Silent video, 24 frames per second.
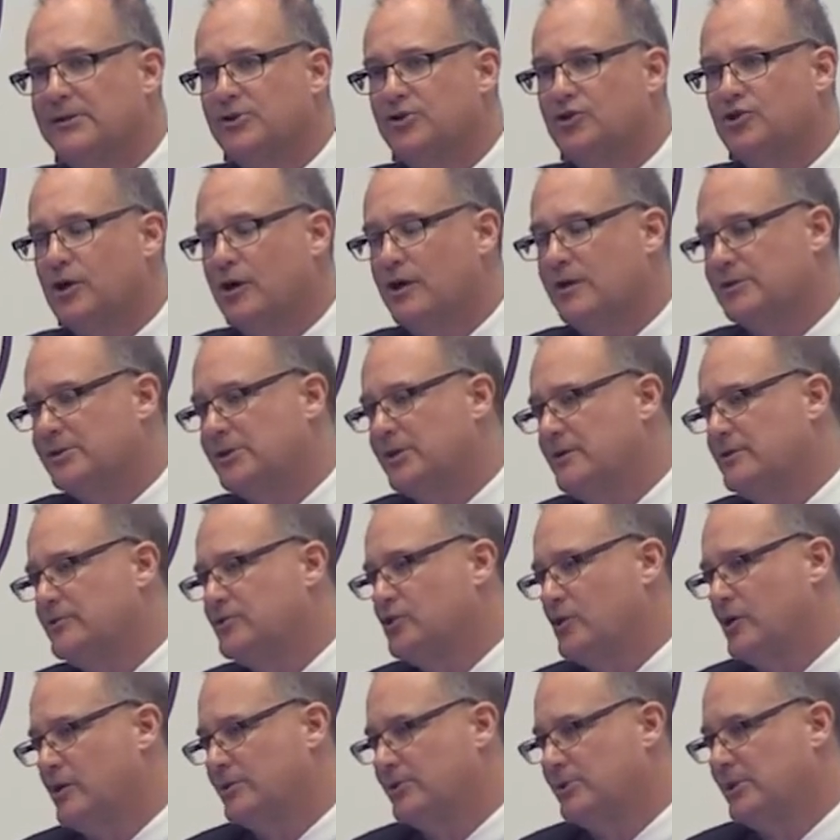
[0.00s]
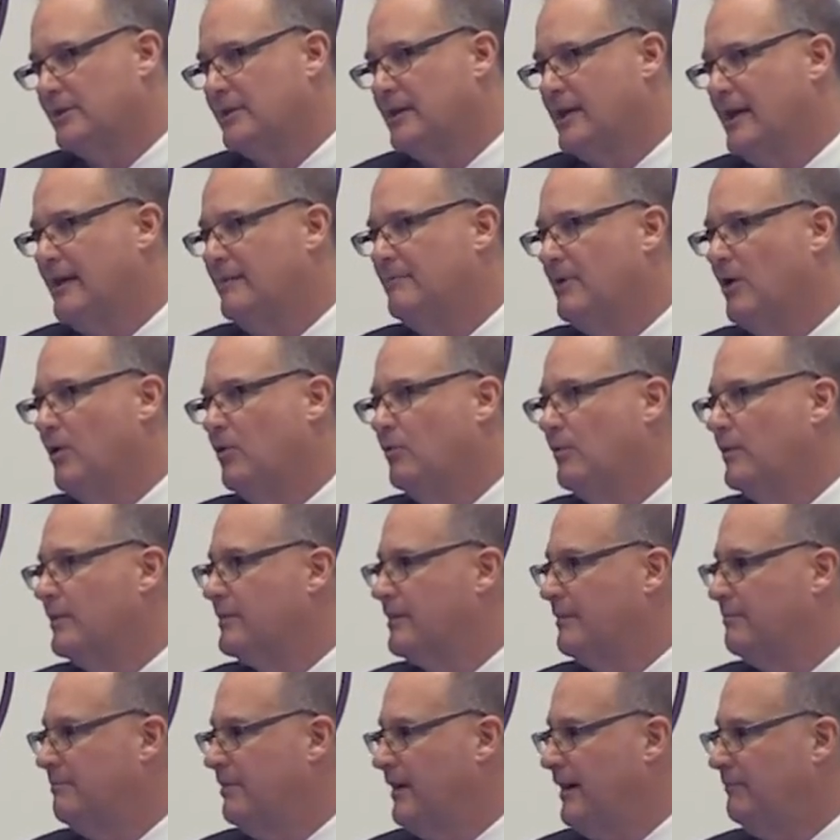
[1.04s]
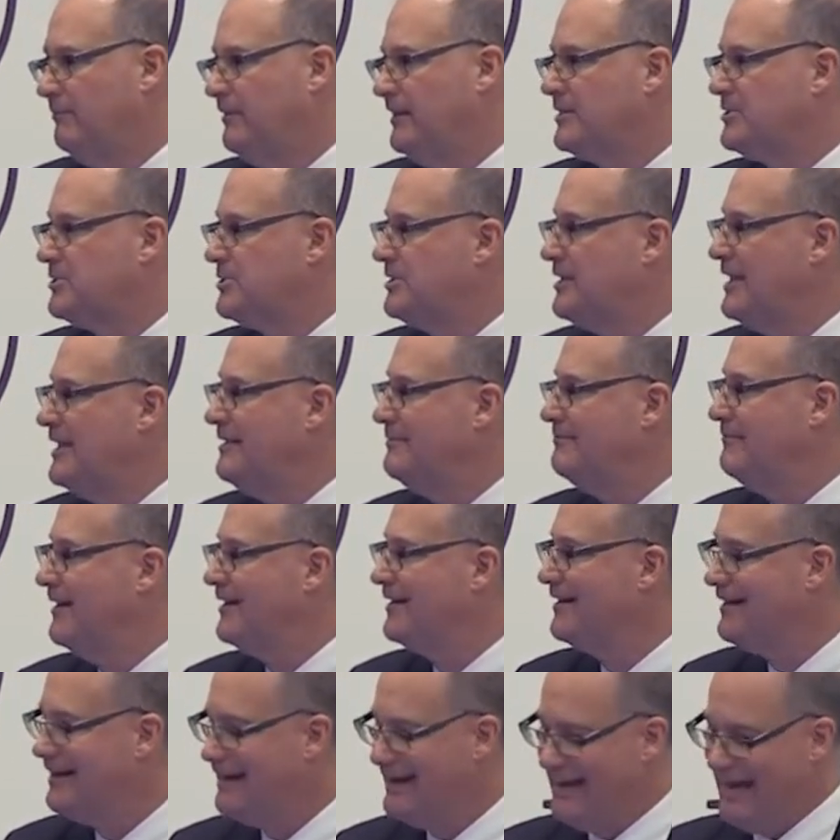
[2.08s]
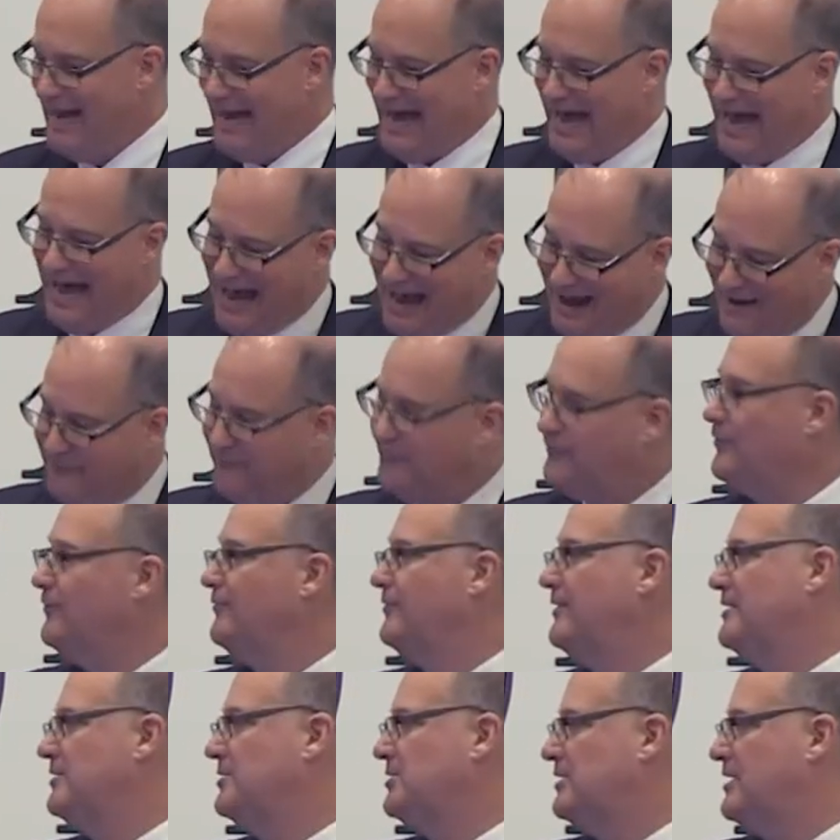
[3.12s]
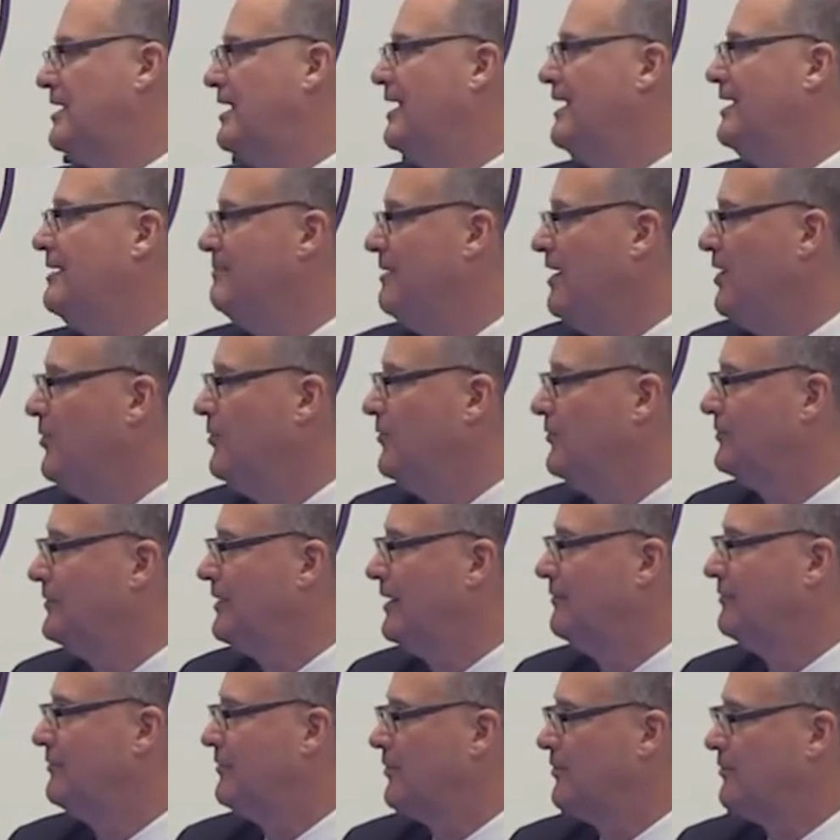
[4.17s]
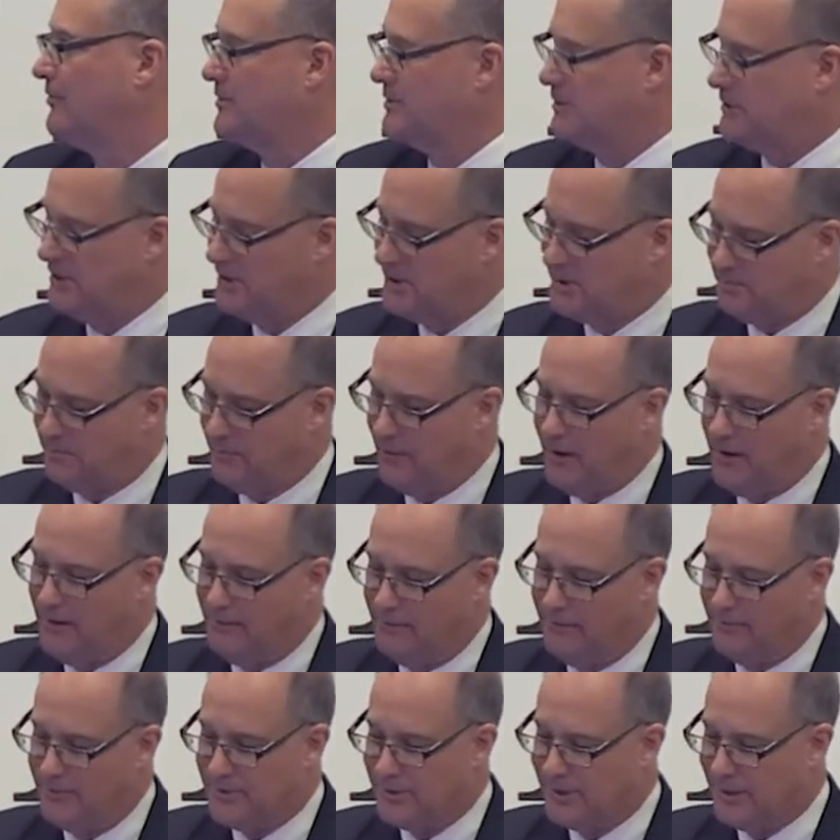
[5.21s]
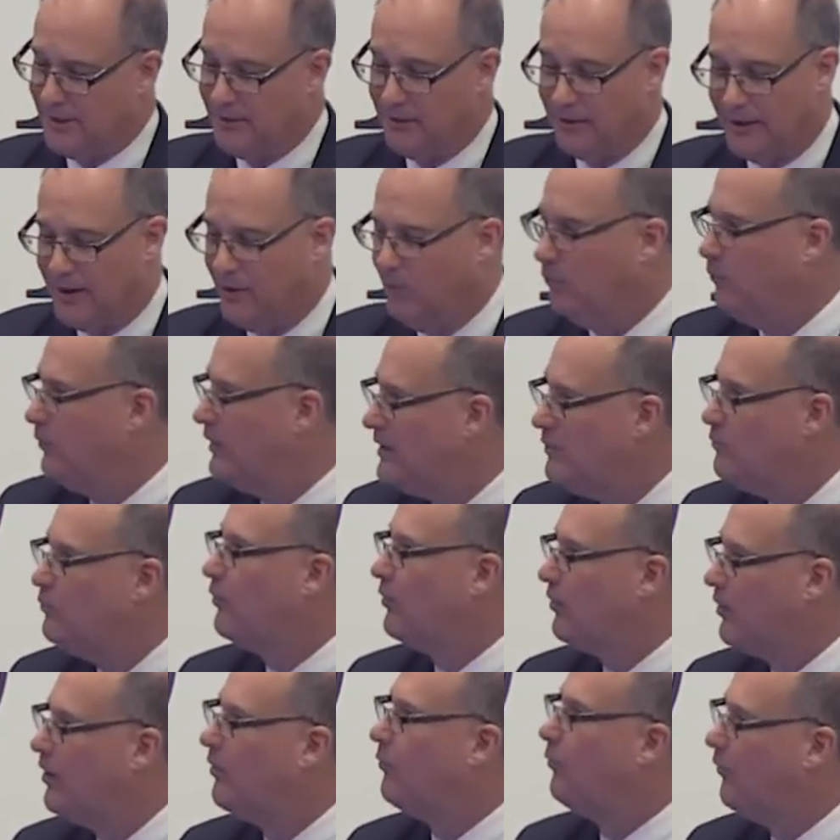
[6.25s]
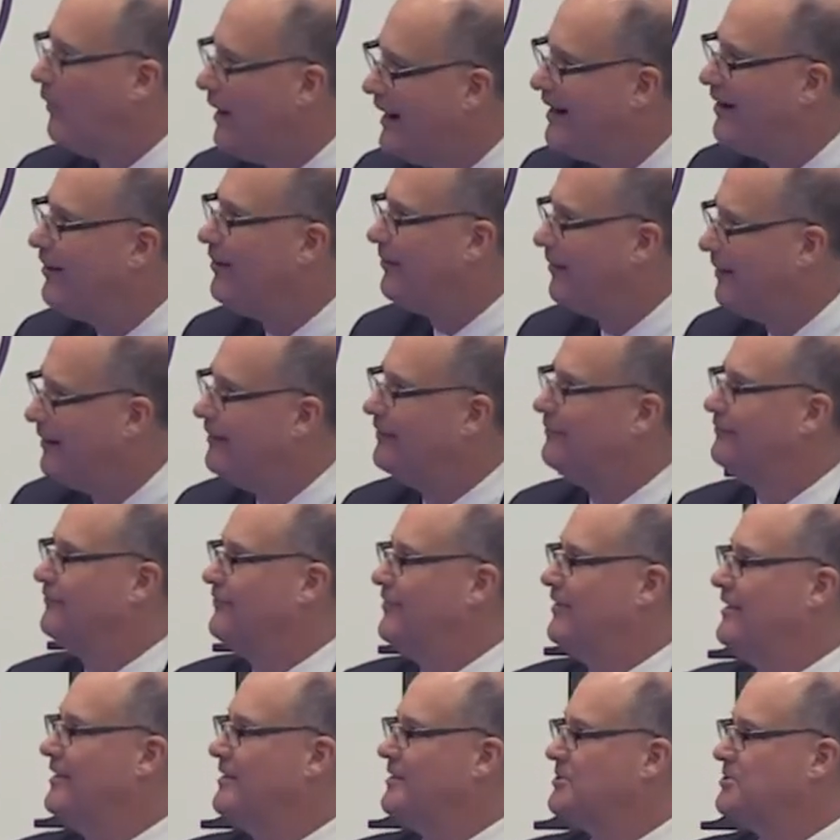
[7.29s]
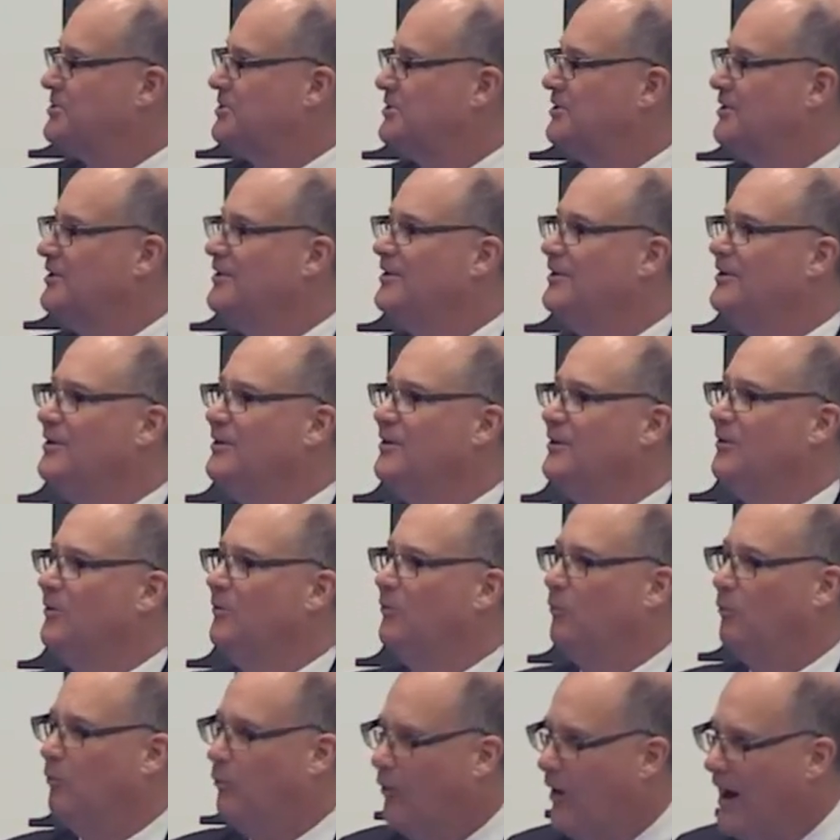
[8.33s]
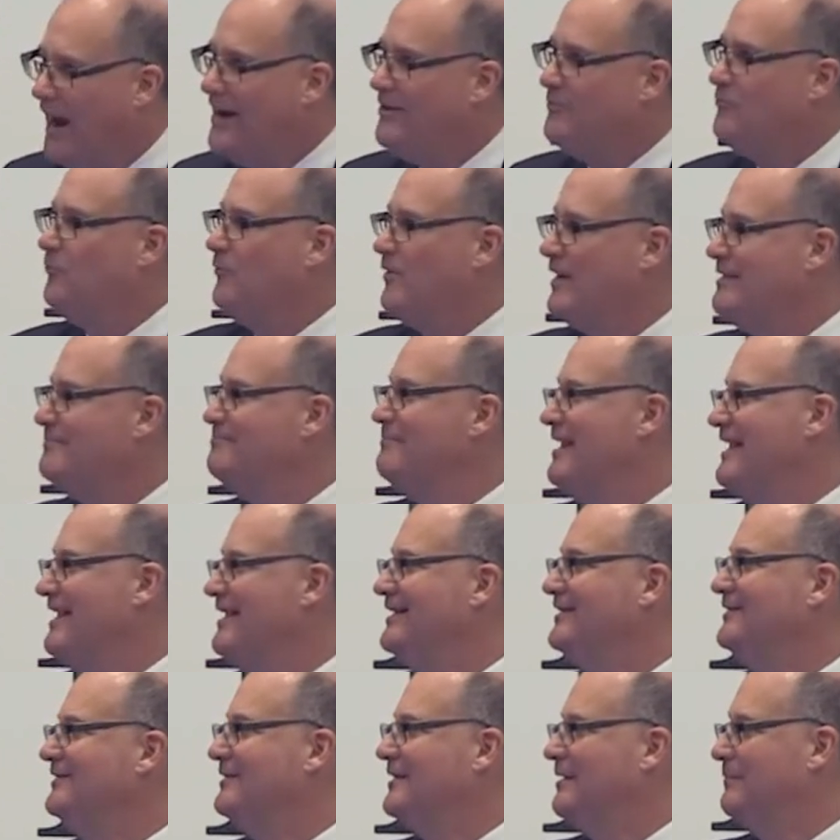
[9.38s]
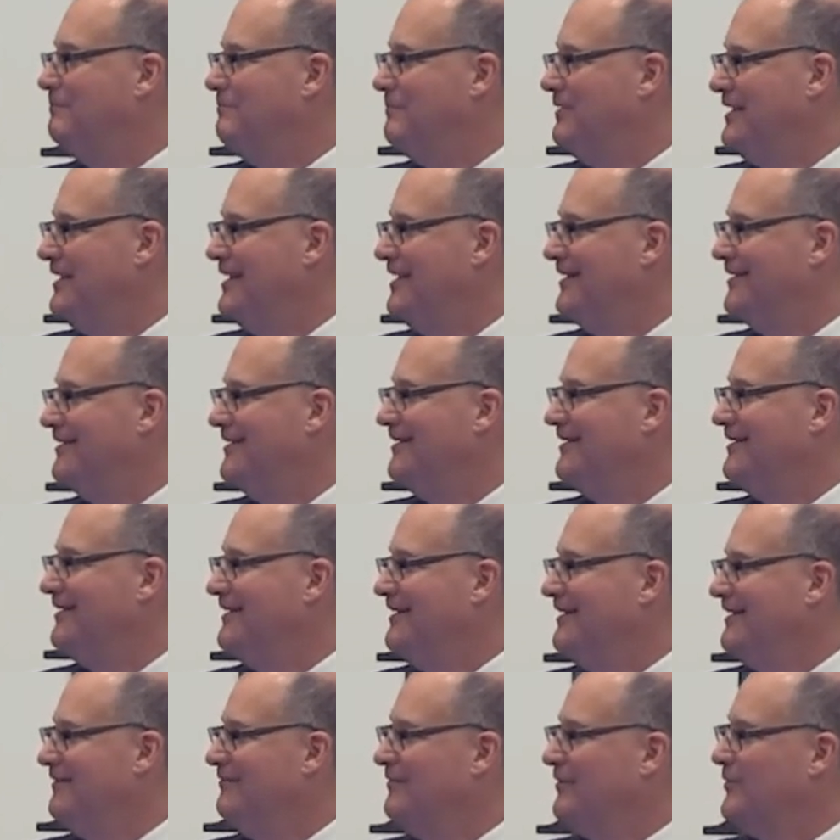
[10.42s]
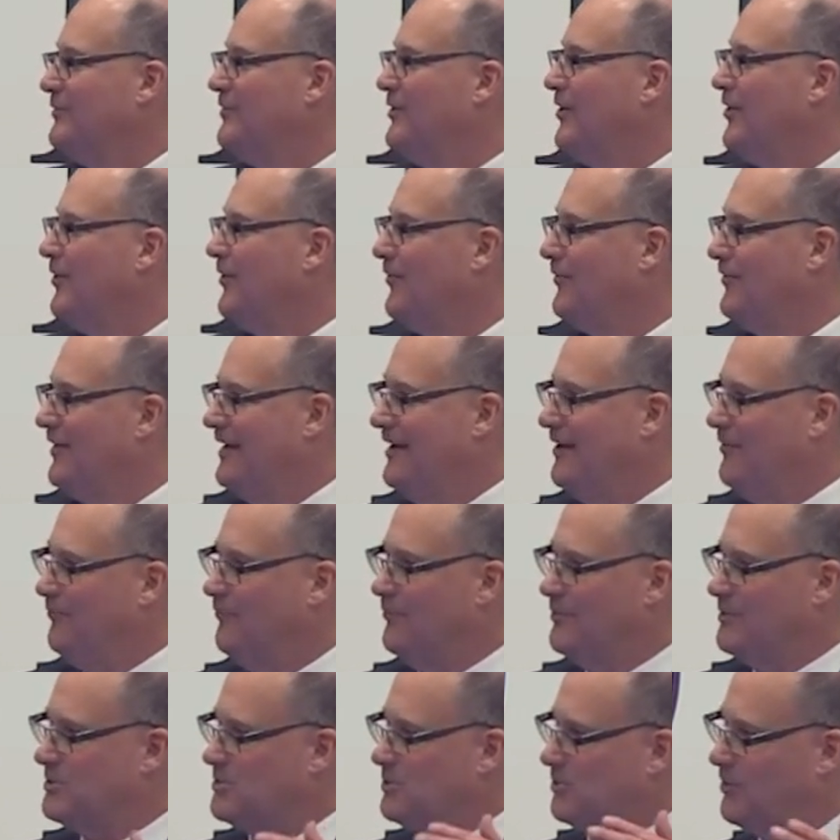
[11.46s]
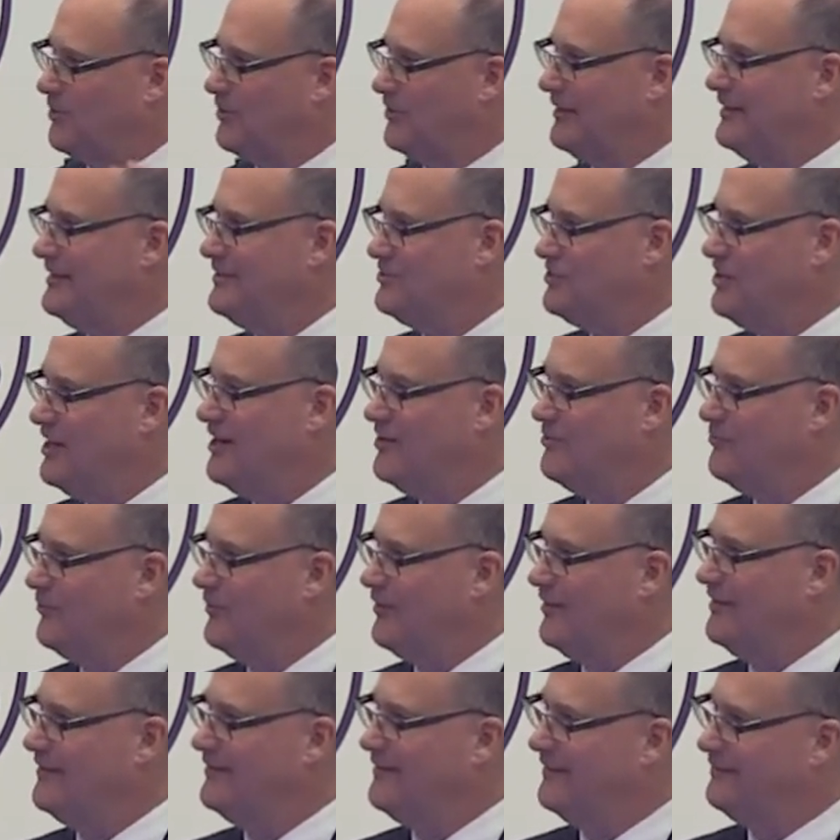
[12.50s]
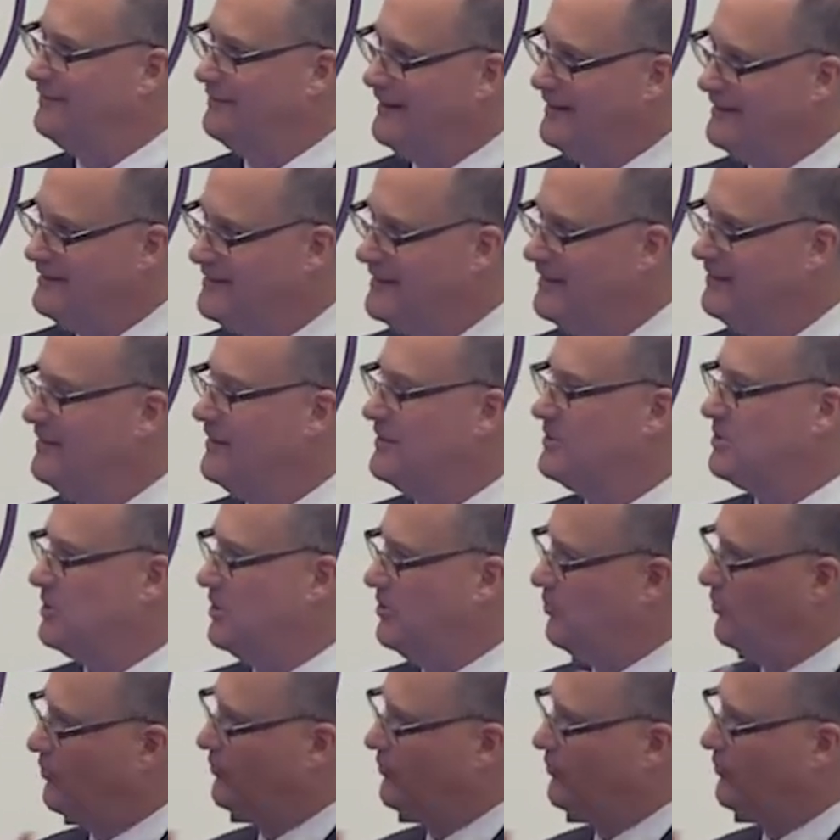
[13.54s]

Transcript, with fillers: is Johnson and Johnson came out with a public statement after this came out that there was this problem and said, look, we were aware of this when we made the bid. Even though it was early January that they did this, it